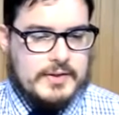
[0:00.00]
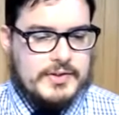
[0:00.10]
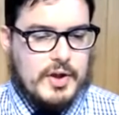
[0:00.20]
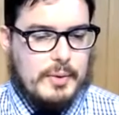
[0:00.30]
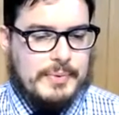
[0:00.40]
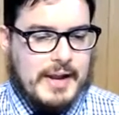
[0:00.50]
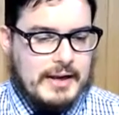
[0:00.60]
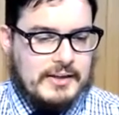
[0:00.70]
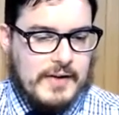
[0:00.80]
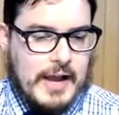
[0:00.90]
Psalm
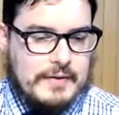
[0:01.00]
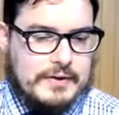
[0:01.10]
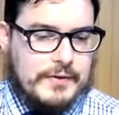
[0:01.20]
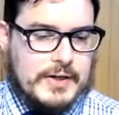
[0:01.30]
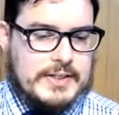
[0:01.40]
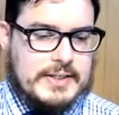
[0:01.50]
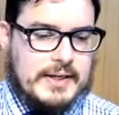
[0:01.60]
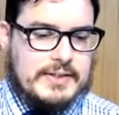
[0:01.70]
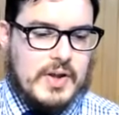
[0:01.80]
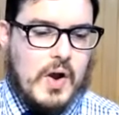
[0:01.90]
95 and verse
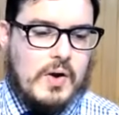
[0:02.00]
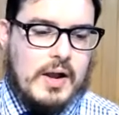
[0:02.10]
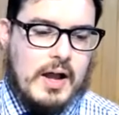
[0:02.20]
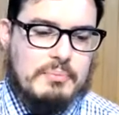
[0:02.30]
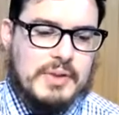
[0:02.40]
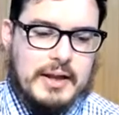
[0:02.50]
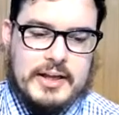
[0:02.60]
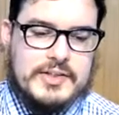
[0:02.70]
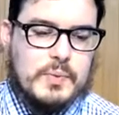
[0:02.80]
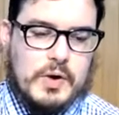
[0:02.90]
6. "Oh, come, let
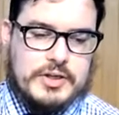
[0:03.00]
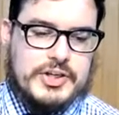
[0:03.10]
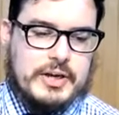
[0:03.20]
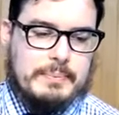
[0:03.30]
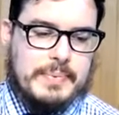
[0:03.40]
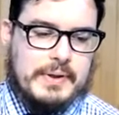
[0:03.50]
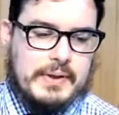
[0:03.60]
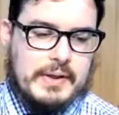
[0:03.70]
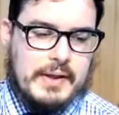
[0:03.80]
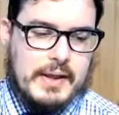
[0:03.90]
us worship
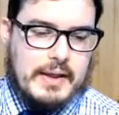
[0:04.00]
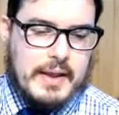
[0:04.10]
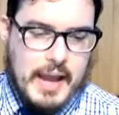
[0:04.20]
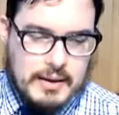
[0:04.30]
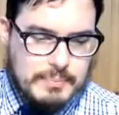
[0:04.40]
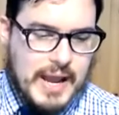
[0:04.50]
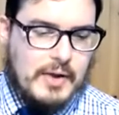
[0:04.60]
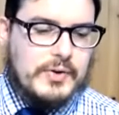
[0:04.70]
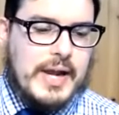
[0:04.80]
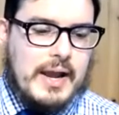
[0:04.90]
and
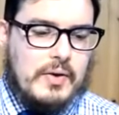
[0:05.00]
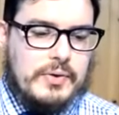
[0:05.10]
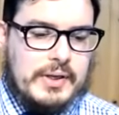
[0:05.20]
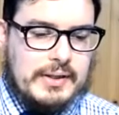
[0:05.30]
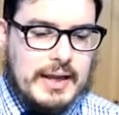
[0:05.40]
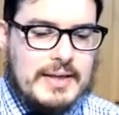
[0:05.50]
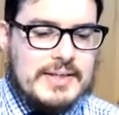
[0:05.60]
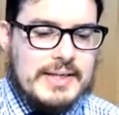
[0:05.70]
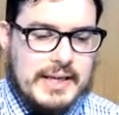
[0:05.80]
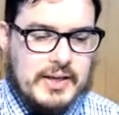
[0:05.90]
bow down. Let
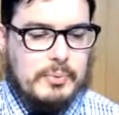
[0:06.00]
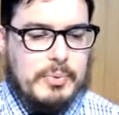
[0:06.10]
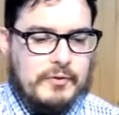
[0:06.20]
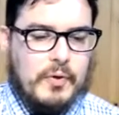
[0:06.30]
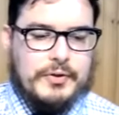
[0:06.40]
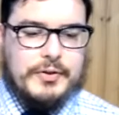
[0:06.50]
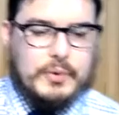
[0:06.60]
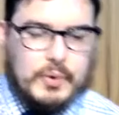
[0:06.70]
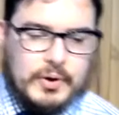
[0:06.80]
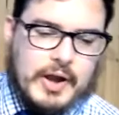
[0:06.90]
us kneel before the
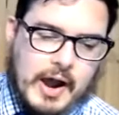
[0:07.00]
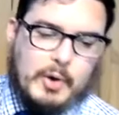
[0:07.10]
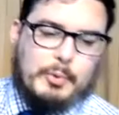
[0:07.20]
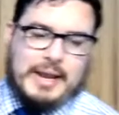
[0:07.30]
Lord our